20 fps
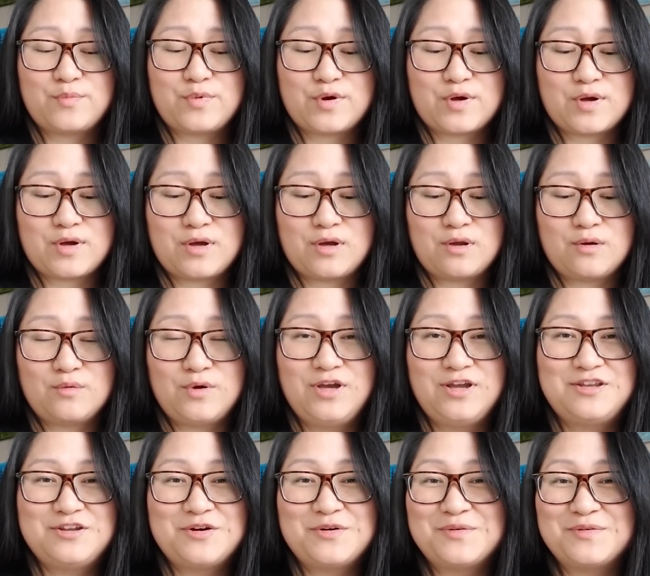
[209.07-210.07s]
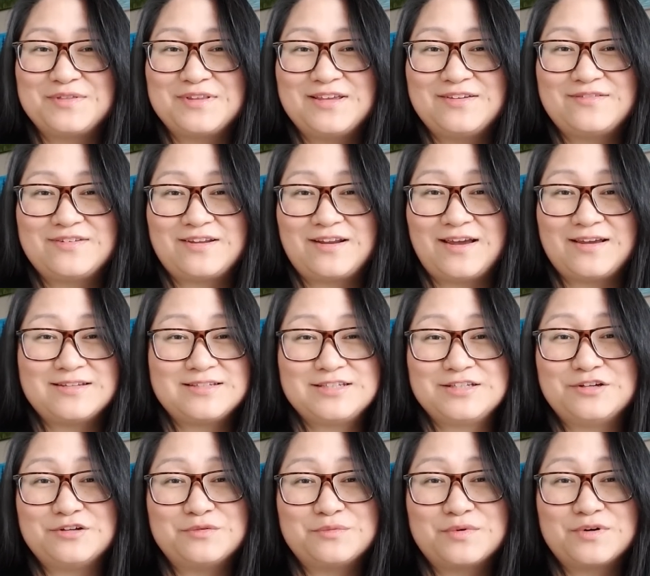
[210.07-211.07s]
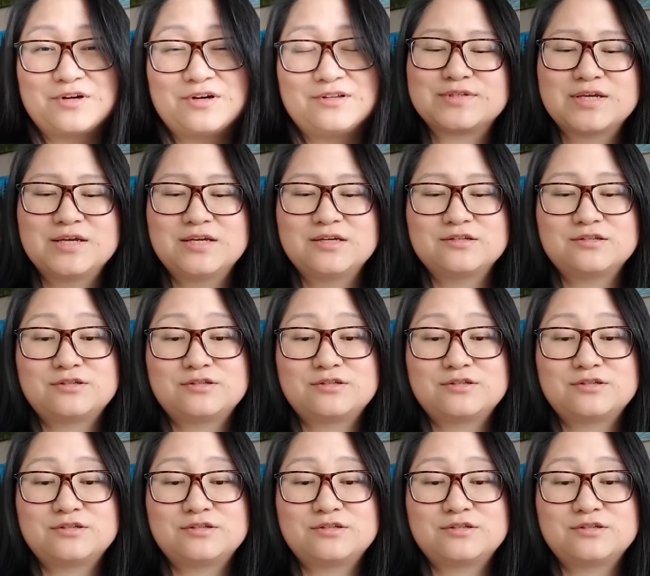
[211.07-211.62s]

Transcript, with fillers: but we don't live in an ideal world.